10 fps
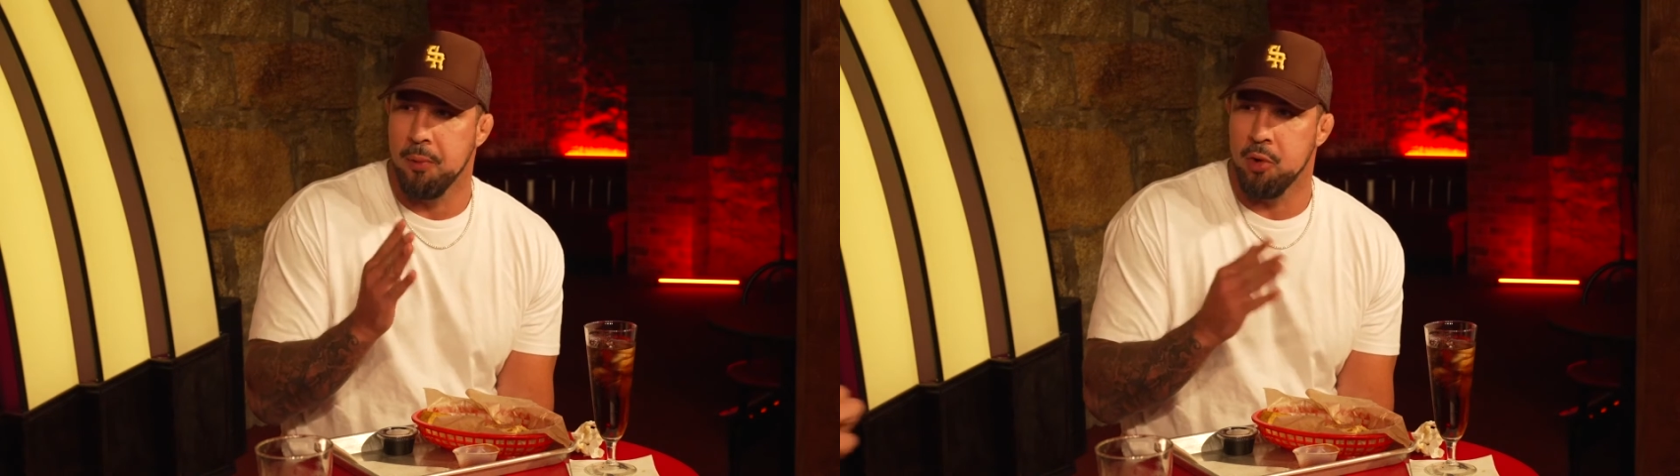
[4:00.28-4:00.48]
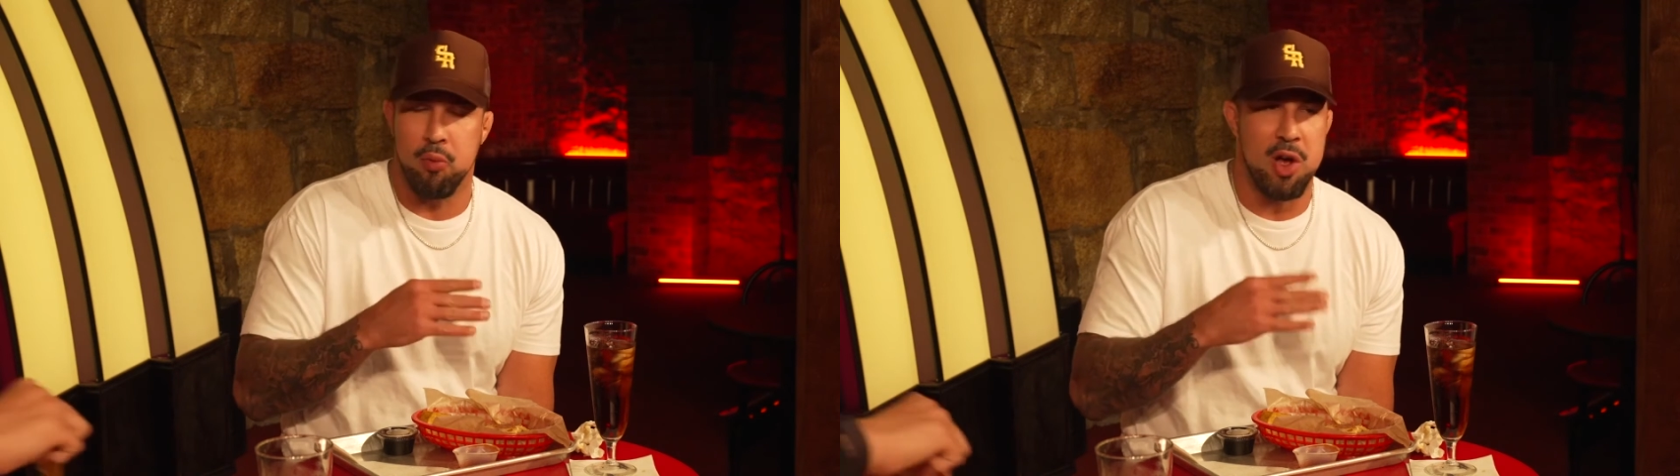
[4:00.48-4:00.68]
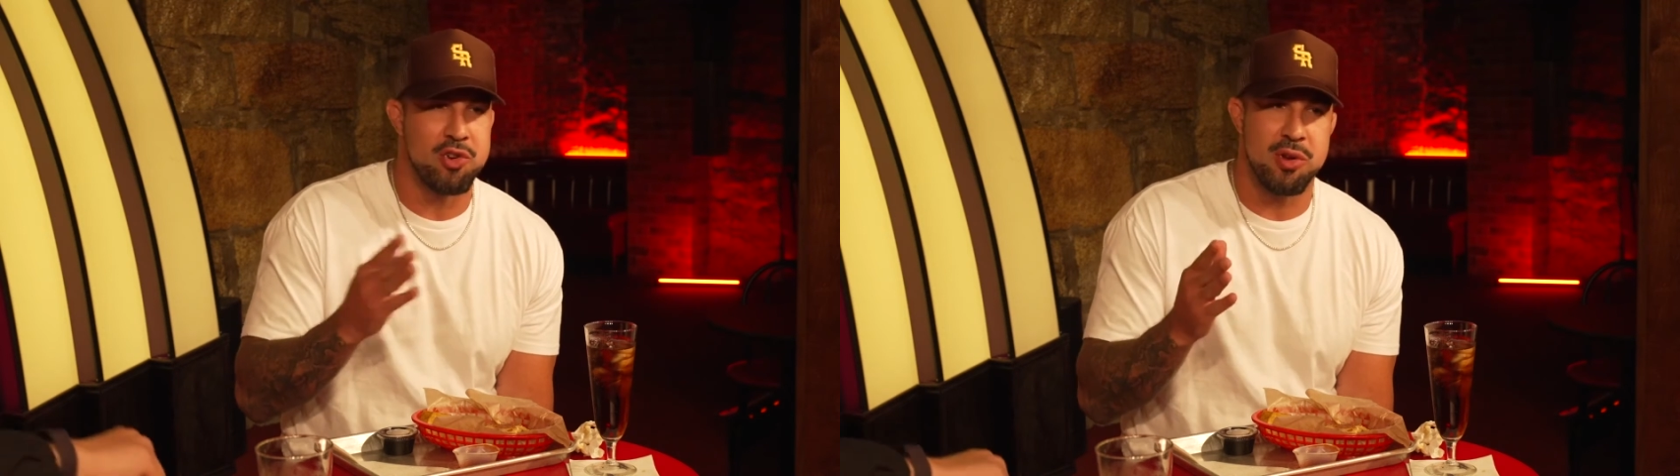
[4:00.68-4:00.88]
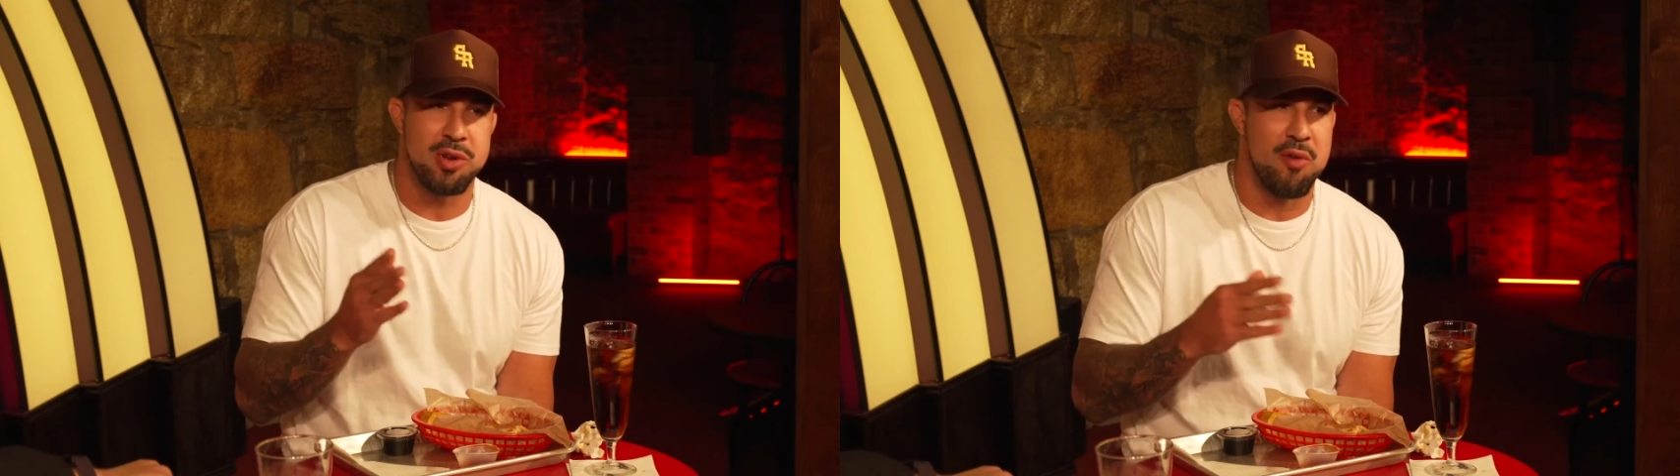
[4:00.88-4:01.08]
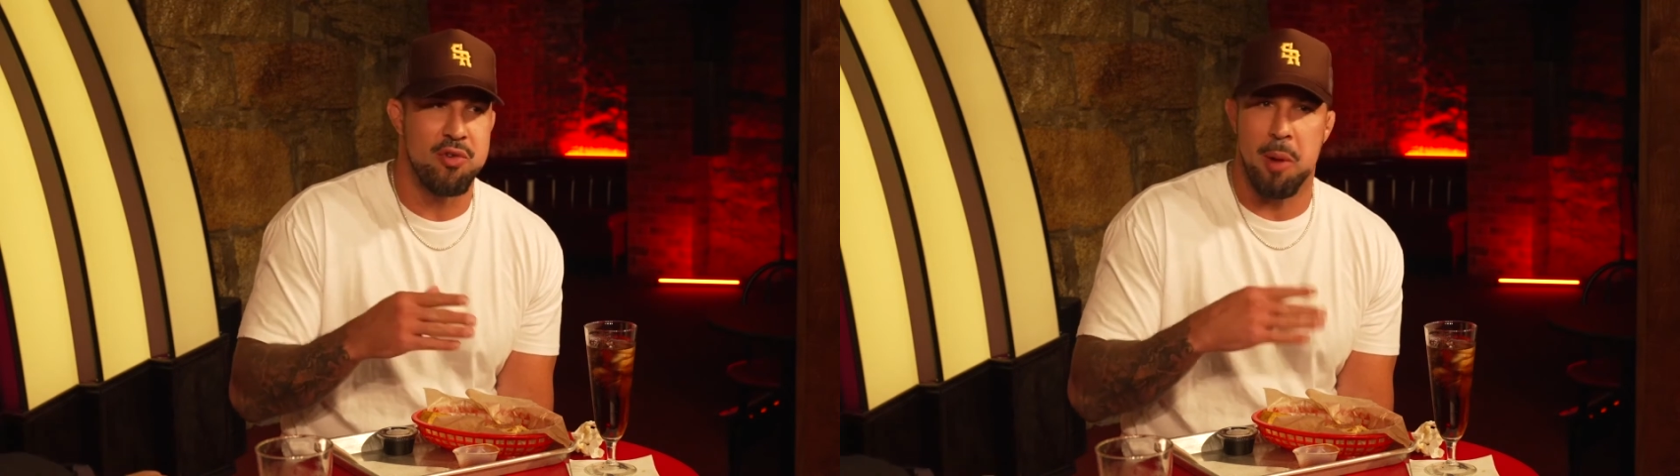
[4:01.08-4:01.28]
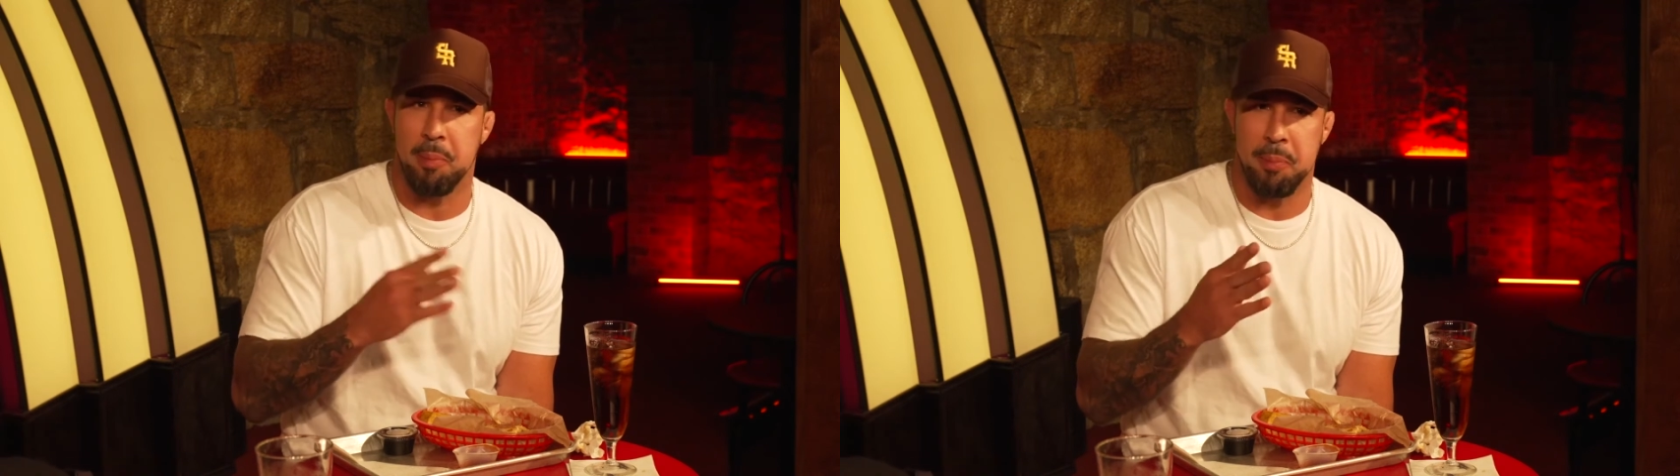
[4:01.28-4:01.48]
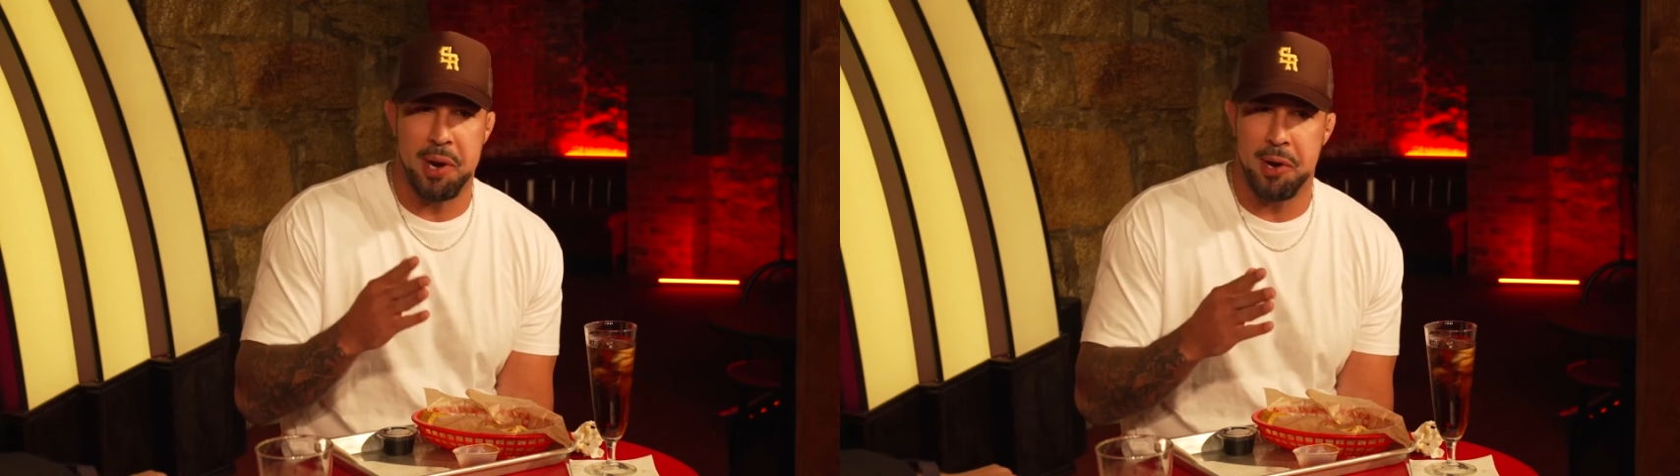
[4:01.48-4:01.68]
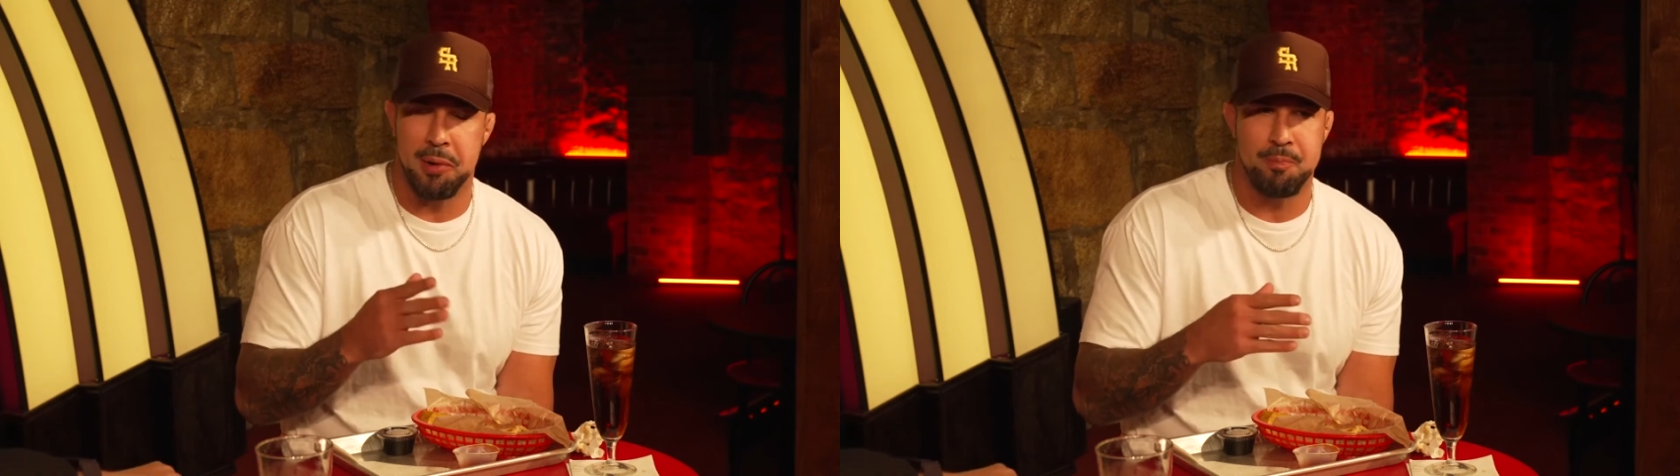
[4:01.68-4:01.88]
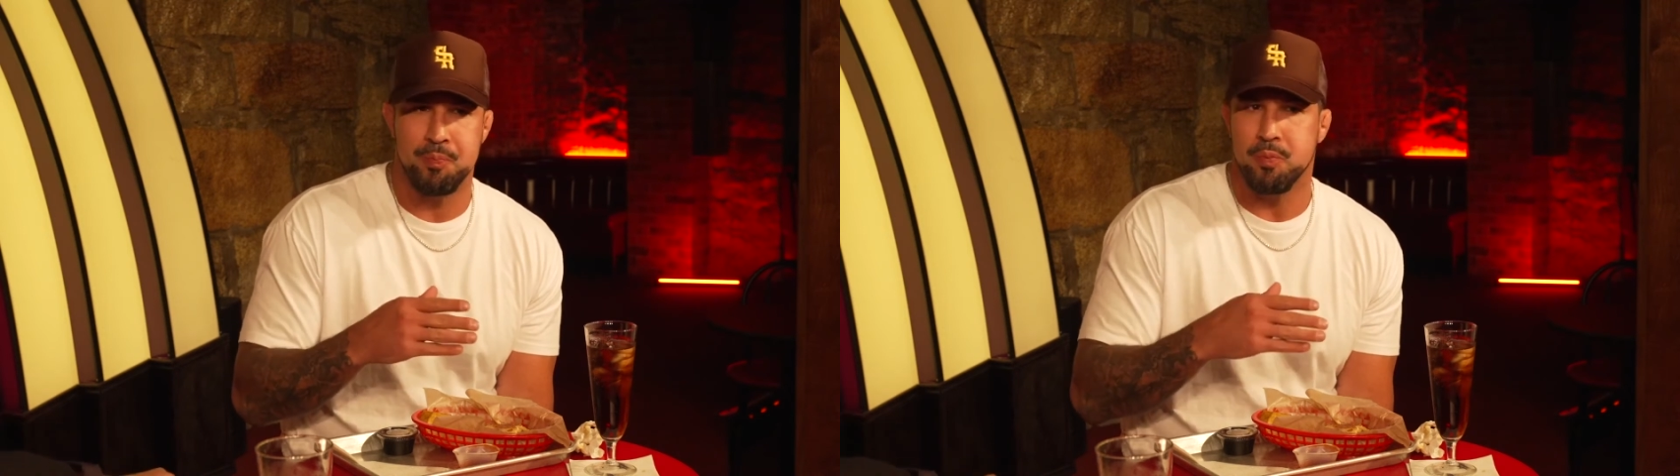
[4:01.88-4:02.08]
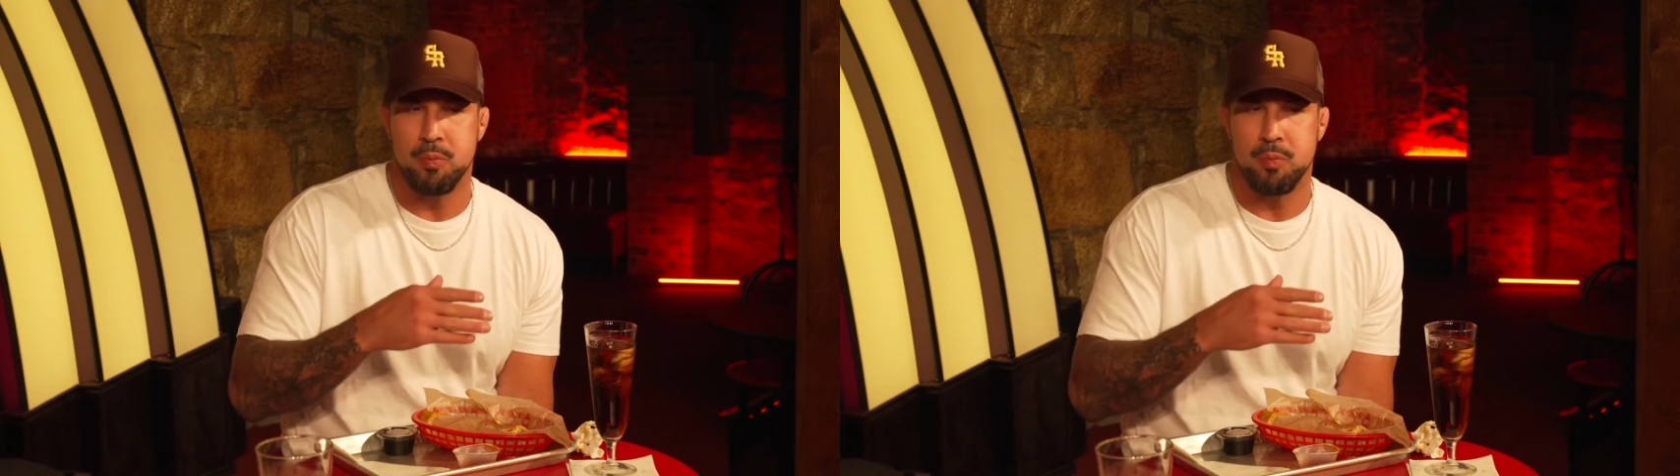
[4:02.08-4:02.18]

You're rushing yourself. You're not prepared.